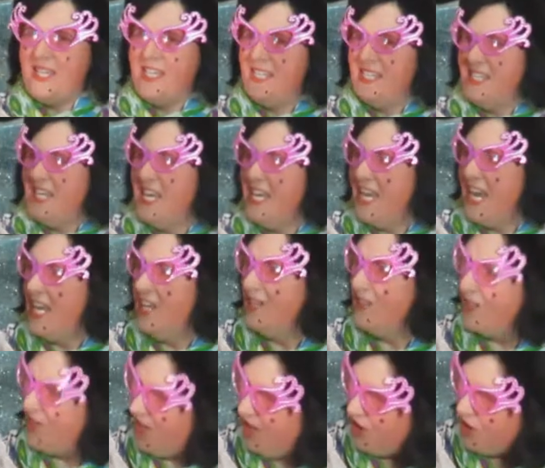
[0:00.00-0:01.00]
we did. And
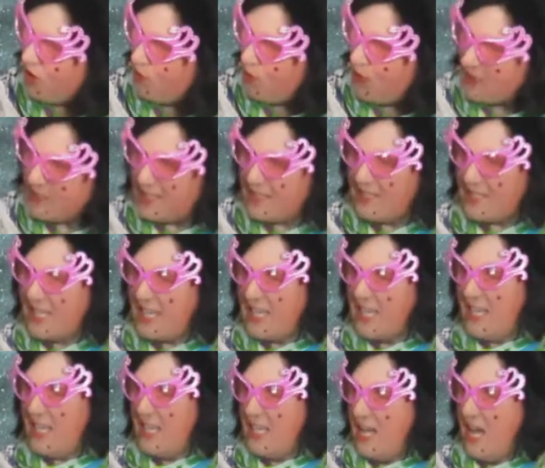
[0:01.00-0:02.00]
I'll tell you what,
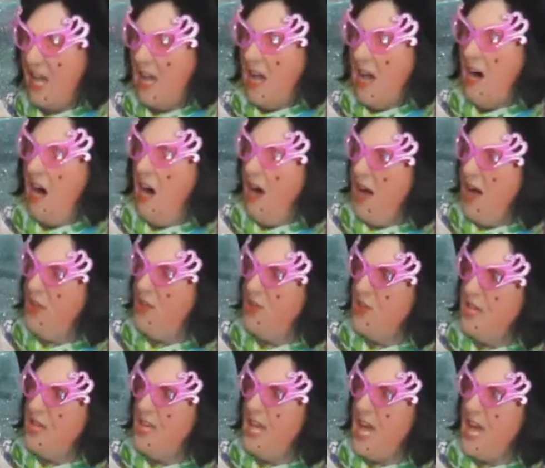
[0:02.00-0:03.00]
Stinky, I
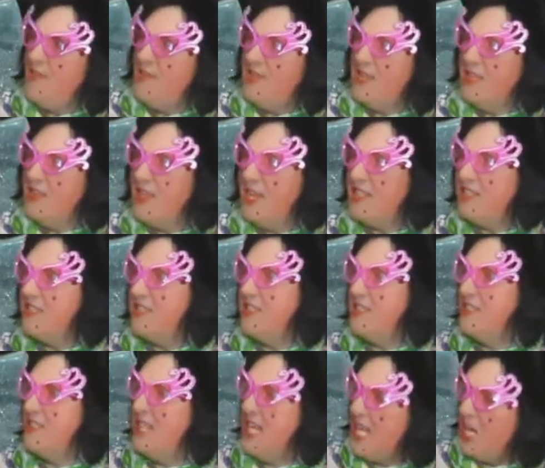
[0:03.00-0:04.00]
think having that
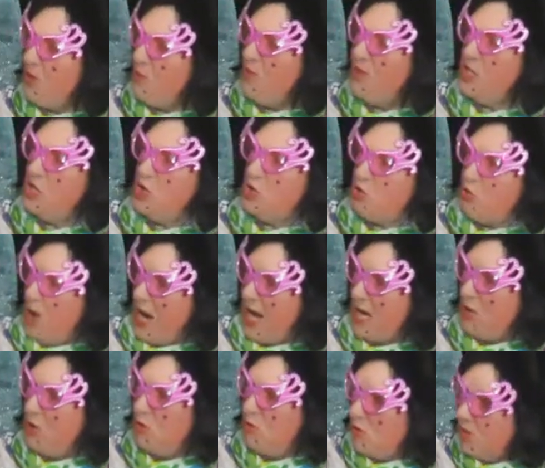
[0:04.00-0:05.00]
secret
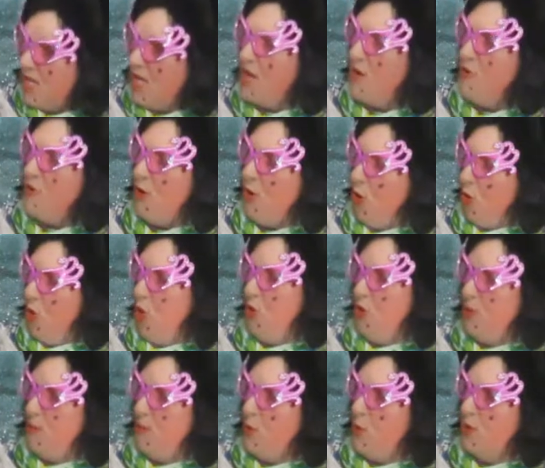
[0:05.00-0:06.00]
trail for
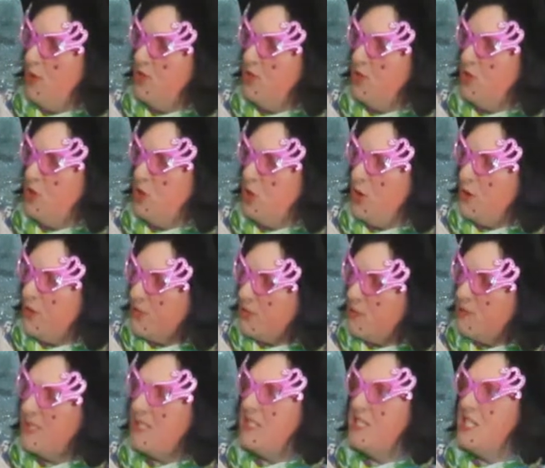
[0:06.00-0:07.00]
all the boys and
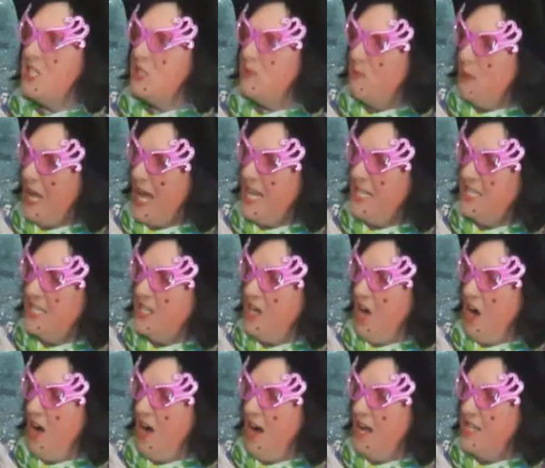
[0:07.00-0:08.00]
girls was a
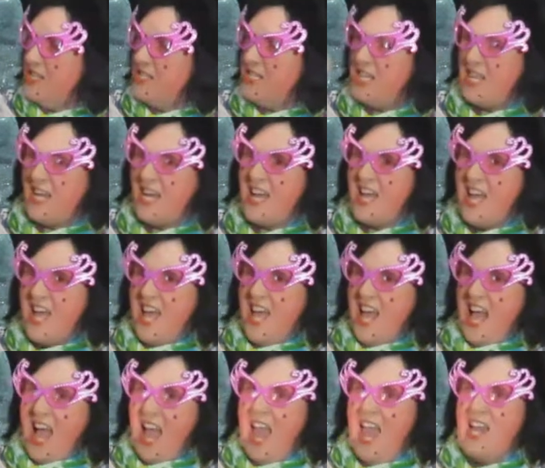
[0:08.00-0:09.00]
splendid idea.
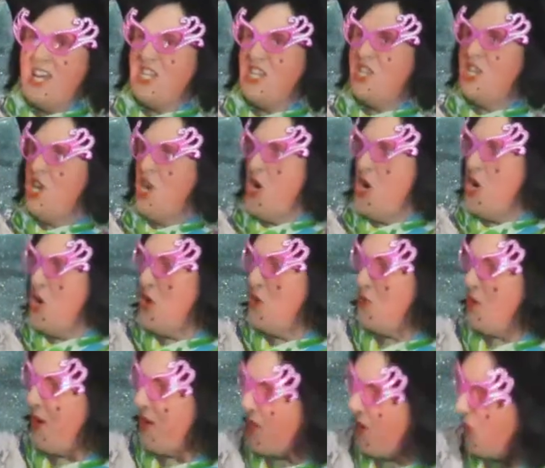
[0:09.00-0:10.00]
And
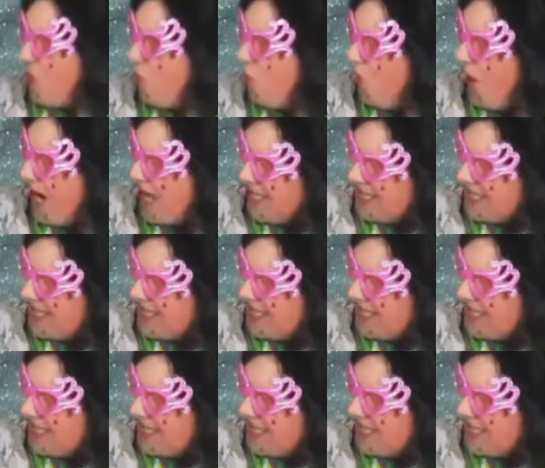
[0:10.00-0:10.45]
you were the